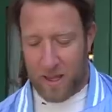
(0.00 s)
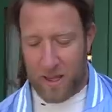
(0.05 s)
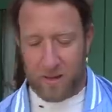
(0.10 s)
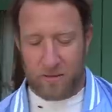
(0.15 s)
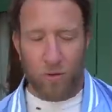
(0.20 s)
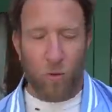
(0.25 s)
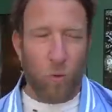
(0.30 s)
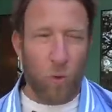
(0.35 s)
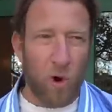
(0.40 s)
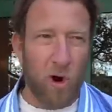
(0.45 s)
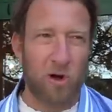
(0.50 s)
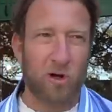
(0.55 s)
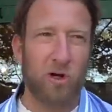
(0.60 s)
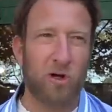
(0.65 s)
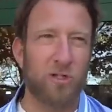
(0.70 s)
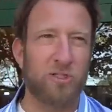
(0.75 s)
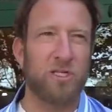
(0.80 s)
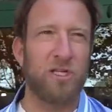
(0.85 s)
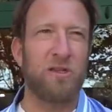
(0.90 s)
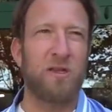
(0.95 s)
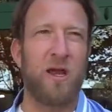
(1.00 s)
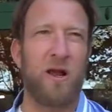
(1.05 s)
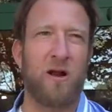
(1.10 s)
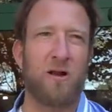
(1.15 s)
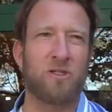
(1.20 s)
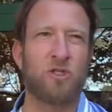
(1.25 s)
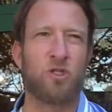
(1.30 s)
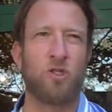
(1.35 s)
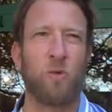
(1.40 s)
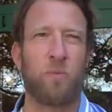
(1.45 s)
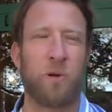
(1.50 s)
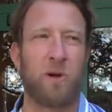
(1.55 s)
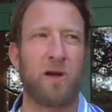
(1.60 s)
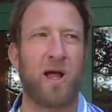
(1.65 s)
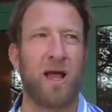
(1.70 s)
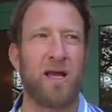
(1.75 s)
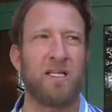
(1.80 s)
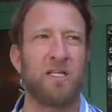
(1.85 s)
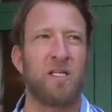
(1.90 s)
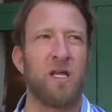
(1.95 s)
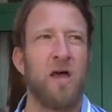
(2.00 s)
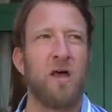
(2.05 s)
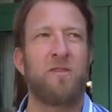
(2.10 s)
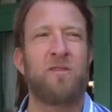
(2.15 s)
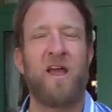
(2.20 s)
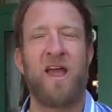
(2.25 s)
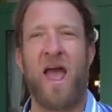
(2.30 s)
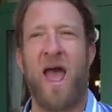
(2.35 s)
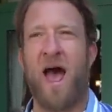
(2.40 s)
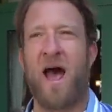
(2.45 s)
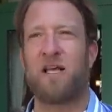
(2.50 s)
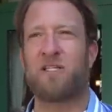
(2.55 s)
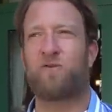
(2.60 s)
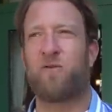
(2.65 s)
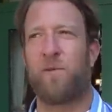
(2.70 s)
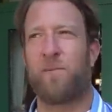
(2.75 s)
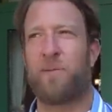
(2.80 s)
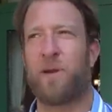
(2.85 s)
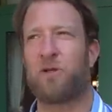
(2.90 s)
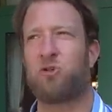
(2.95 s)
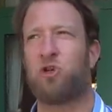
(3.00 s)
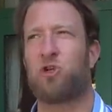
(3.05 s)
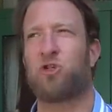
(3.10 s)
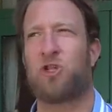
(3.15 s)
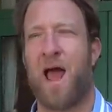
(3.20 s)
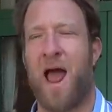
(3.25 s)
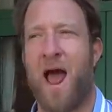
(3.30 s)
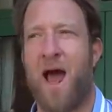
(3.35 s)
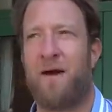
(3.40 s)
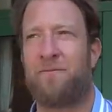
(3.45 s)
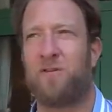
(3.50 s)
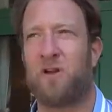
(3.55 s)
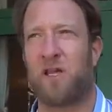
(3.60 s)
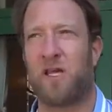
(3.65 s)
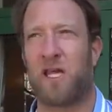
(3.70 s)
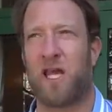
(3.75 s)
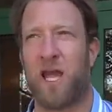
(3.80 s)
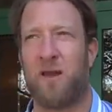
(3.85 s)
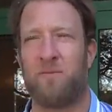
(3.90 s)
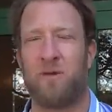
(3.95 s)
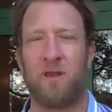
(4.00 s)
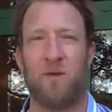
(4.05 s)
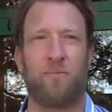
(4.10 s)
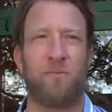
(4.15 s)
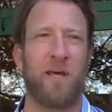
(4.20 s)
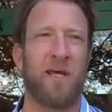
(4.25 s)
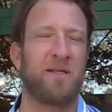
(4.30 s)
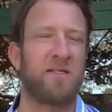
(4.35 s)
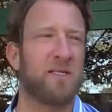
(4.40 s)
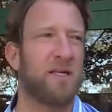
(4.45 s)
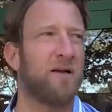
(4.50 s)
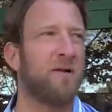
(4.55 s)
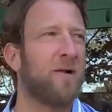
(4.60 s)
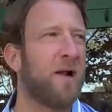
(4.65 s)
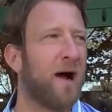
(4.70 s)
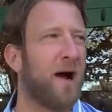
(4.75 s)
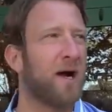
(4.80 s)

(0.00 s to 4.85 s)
and the workers in there are super nice. They asked for pictures after they gave me the pizza.